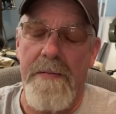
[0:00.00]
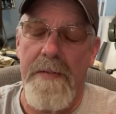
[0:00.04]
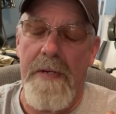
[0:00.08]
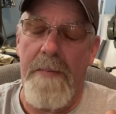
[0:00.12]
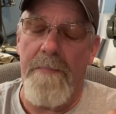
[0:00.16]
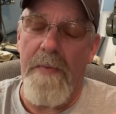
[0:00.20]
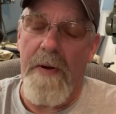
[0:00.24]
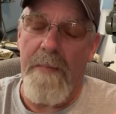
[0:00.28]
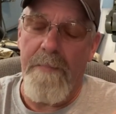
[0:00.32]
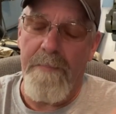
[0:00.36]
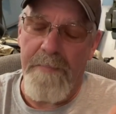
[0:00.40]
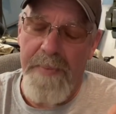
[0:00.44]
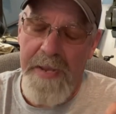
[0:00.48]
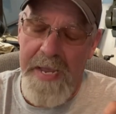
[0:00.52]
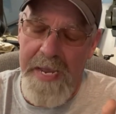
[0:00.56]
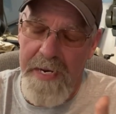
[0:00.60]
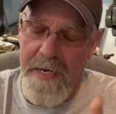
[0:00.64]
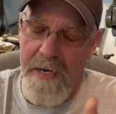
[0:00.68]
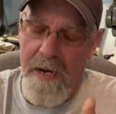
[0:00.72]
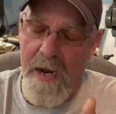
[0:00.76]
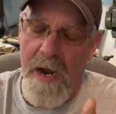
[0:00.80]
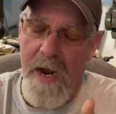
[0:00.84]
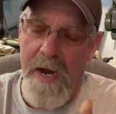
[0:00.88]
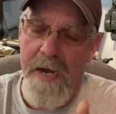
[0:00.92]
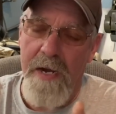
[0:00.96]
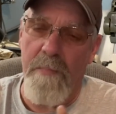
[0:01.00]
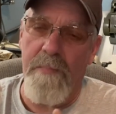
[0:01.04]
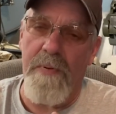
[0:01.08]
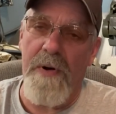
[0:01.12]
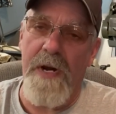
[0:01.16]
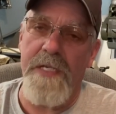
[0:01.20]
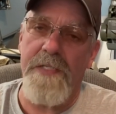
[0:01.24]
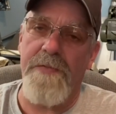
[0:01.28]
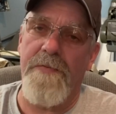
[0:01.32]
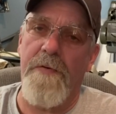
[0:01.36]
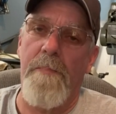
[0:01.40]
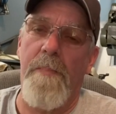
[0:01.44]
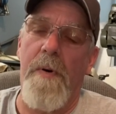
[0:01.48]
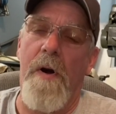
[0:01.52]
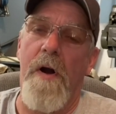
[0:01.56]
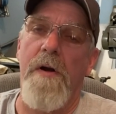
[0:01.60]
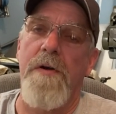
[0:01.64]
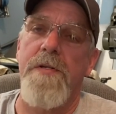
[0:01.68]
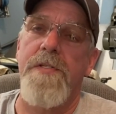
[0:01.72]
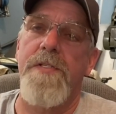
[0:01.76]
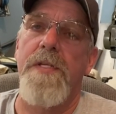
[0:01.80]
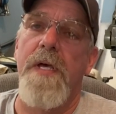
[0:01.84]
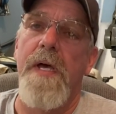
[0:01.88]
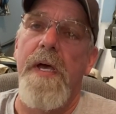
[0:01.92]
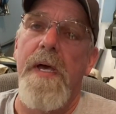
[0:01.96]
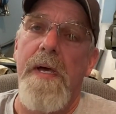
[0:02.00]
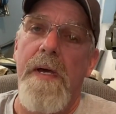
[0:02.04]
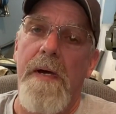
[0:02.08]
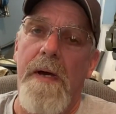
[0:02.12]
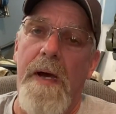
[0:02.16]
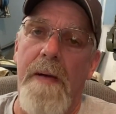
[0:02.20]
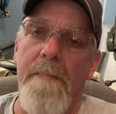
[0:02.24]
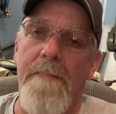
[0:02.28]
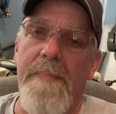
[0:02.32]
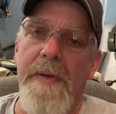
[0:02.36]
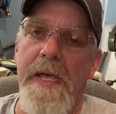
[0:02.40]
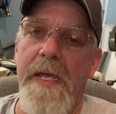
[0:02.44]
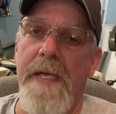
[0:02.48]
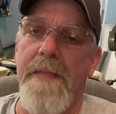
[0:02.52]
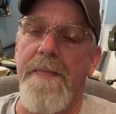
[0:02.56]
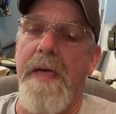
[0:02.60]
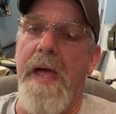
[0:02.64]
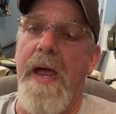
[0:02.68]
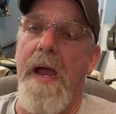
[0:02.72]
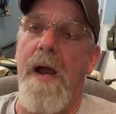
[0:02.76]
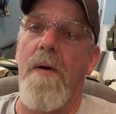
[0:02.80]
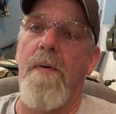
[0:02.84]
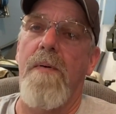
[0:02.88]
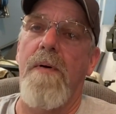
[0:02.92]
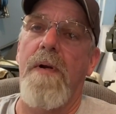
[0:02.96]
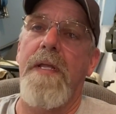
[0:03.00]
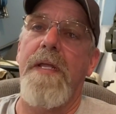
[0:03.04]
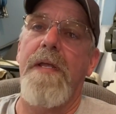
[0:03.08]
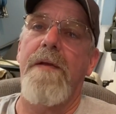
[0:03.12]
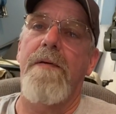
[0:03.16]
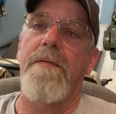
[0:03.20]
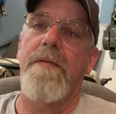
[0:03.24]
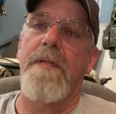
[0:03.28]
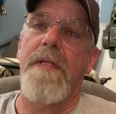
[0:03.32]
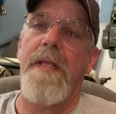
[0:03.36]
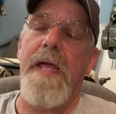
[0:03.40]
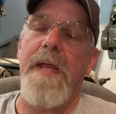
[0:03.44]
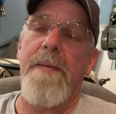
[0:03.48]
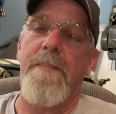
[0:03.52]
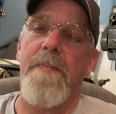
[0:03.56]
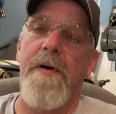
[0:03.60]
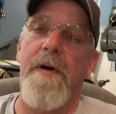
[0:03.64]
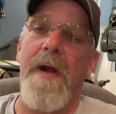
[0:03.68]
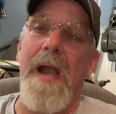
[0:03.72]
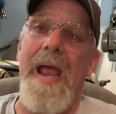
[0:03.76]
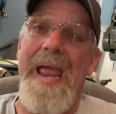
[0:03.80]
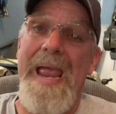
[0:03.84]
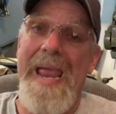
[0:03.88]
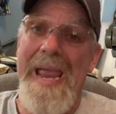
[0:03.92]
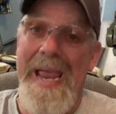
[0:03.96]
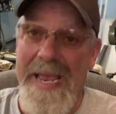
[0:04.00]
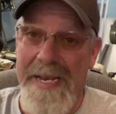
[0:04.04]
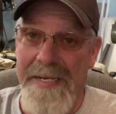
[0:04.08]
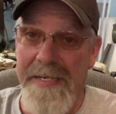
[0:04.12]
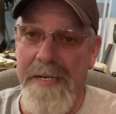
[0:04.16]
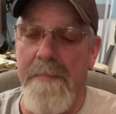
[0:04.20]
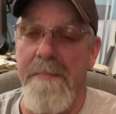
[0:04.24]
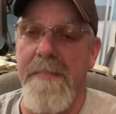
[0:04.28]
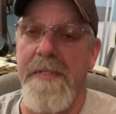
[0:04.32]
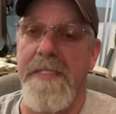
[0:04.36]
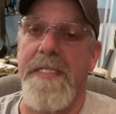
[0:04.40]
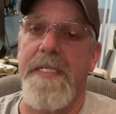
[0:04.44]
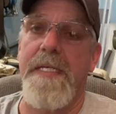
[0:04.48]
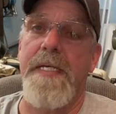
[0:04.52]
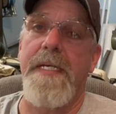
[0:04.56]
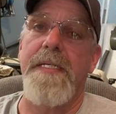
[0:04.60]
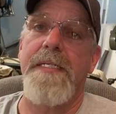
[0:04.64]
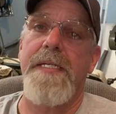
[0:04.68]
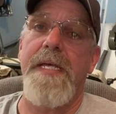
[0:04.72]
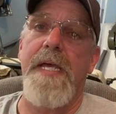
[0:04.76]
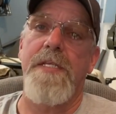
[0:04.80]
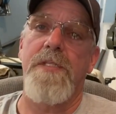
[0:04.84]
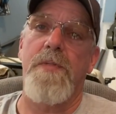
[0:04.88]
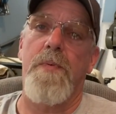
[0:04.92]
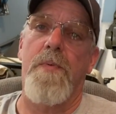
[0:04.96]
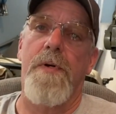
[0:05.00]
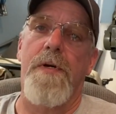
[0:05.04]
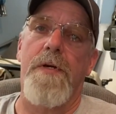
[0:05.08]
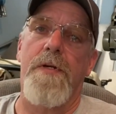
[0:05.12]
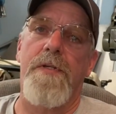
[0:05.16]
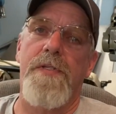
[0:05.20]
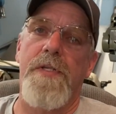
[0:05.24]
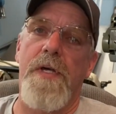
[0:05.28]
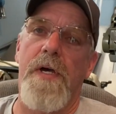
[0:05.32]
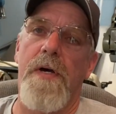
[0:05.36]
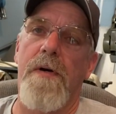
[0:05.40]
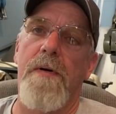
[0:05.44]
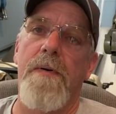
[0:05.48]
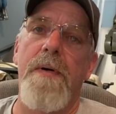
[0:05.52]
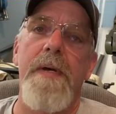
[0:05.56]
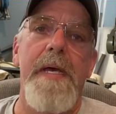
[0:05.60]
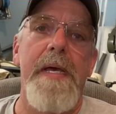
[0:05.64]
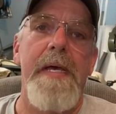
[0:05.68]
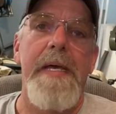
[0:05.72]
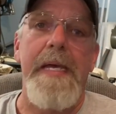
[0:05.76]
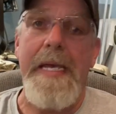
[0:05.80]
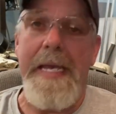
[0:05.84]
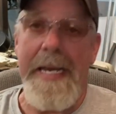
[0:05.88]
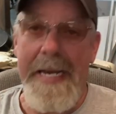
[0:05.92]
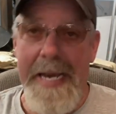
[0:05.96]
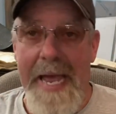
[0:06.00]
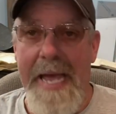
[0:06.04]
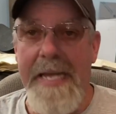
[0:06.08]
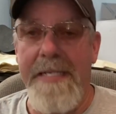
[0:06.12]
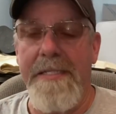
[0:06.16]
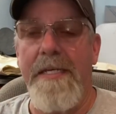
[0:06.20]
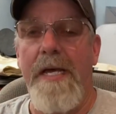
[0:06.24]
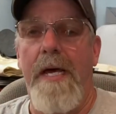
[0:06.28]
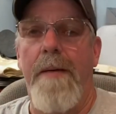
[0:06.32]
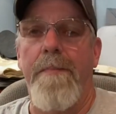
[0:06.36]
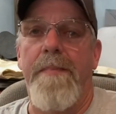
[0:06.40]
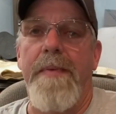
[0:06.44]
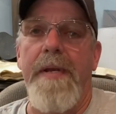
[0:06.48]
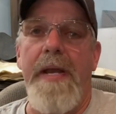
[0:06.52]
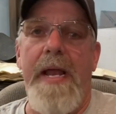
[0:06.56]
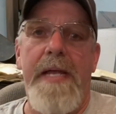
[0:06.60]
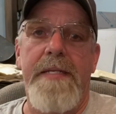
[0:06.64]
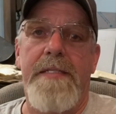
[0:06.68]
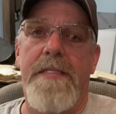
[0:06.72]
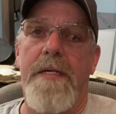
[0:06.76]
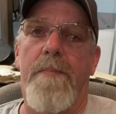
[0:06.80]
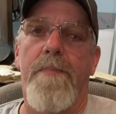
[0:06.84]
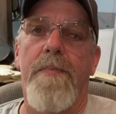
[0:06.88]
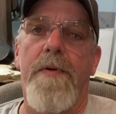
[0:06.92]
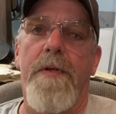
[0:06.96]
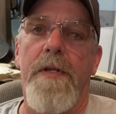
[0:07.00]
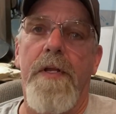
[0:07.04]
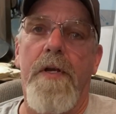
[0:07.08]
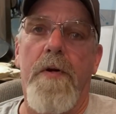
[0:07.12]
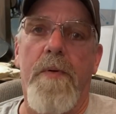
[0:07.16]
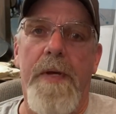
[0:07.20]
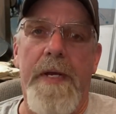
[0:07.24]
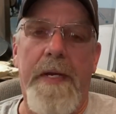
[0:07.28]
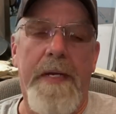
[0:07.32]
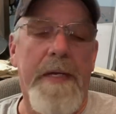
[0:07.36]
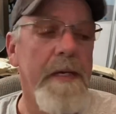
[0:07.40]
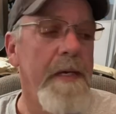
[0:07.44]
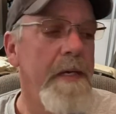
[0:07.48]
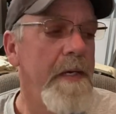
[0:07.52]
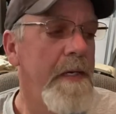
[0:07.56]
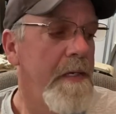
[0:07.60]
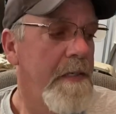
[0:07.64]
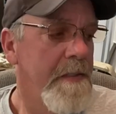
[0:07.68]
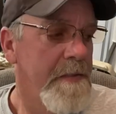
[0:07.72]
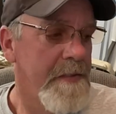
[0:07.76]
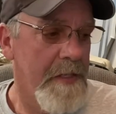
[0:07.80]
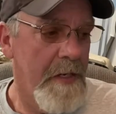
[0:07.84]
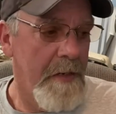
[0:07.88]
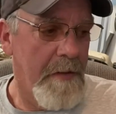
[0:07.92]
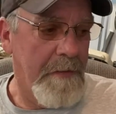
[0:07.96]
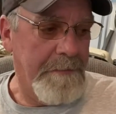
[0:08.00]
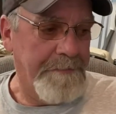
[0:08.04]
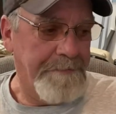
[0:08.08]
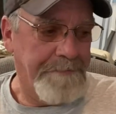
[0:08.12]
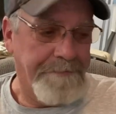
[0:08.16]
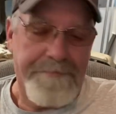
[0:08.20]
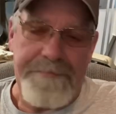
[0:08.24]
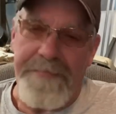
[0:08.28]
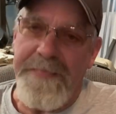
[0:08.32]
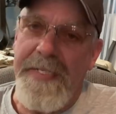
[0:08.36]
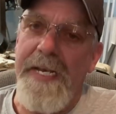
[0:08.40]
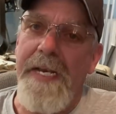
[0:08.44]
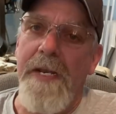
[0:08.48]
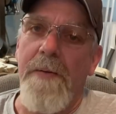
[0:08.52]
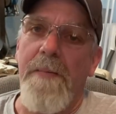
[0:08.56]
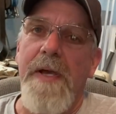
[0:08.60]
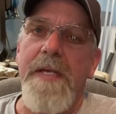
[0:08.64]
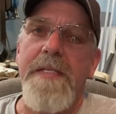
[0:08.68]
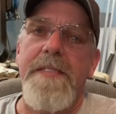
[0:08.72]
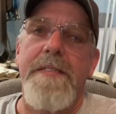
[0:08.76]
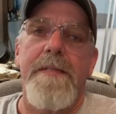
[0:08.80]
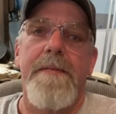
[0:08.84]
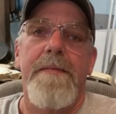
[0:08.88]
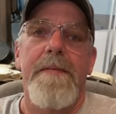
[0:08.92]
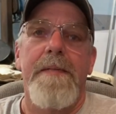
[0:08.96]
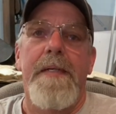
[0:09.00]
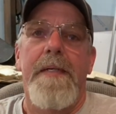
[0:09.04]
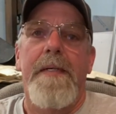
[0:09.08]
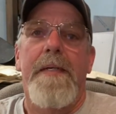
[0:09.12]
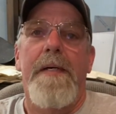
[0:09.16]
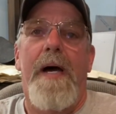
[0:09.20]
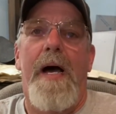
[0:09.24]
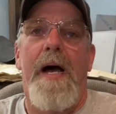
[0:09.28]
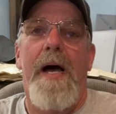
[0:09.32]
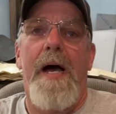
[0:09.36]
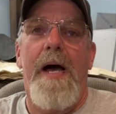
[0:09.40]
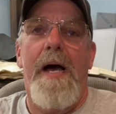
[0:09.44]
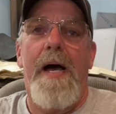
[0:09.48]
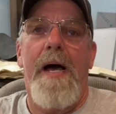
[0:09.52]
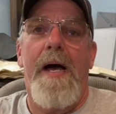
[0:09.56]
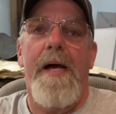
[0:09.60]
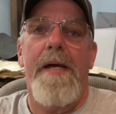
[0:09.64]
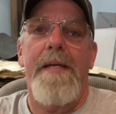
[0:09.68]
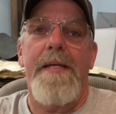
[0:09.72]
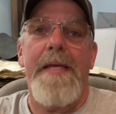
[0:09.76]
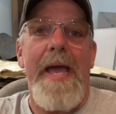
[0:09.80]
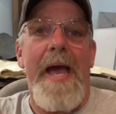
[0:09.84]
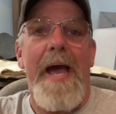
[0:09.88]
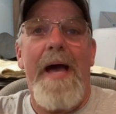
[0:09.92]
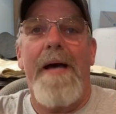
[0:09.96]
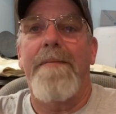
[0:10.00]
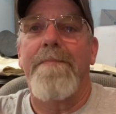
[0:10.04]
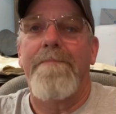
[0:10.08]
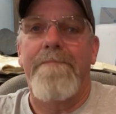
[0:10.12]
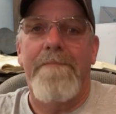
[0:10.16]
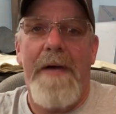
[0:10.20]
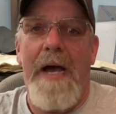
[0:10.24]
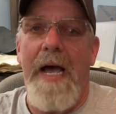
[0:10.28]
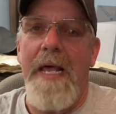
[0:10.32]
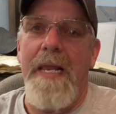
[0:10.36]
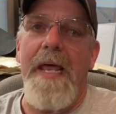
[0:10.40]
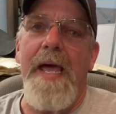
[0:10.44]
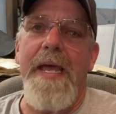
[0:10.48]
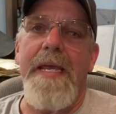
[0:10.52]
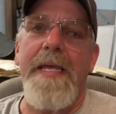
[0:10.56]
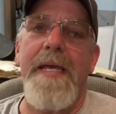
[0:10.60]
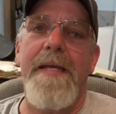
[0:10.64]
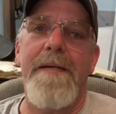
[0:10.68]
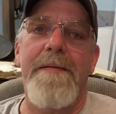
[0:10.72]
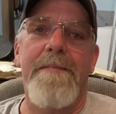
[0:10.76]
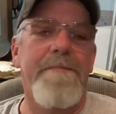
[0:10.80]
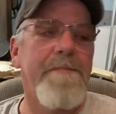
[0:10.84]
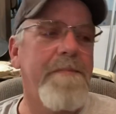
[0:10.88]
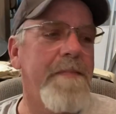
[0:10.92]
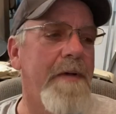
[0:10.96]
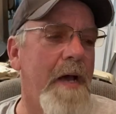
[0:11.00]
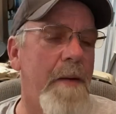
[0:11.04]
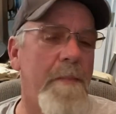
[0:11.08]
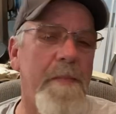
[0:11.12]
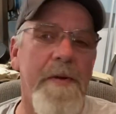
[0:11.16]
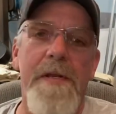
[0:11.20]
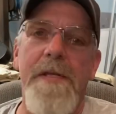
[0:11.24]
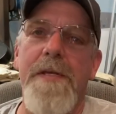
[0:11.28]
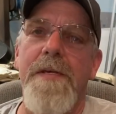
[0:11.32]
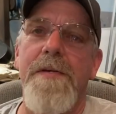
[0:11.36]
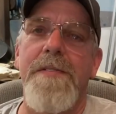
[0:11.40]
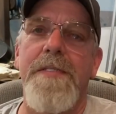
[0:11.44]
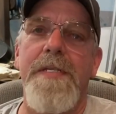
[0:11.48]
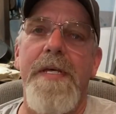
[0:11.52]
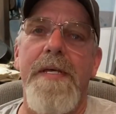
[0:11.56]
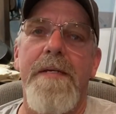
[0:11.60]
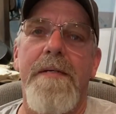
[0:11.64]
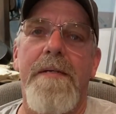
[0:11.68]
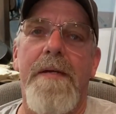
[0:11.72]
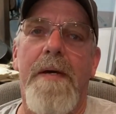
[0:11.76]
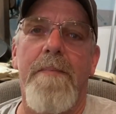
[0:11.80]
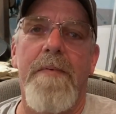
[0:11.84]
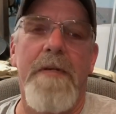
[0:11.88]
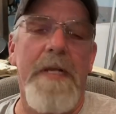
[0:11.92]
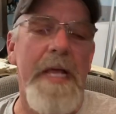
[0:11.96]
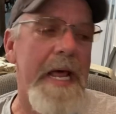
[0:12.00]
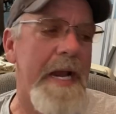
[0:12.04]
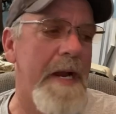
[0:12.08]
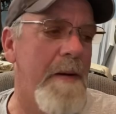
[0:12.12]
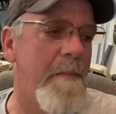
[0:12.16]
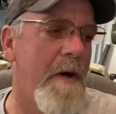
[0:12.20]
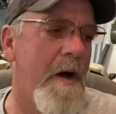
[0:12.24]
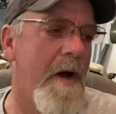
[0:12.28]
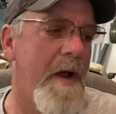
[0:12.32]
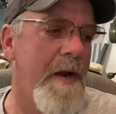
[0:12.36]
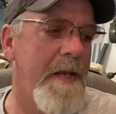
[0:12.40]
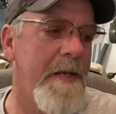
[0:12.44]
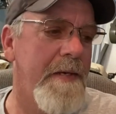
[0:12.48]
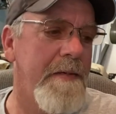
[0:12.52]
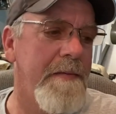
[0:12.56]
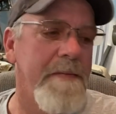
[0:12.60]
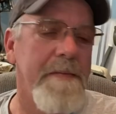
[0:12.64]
I'm paying a higher price for parts. I'm paying the hourly labor, and I'm missing a day's work. So it adds up. It adds up really quick. So anyways, yeah, I like it. I'm gonna use it. I'm glad I bought it.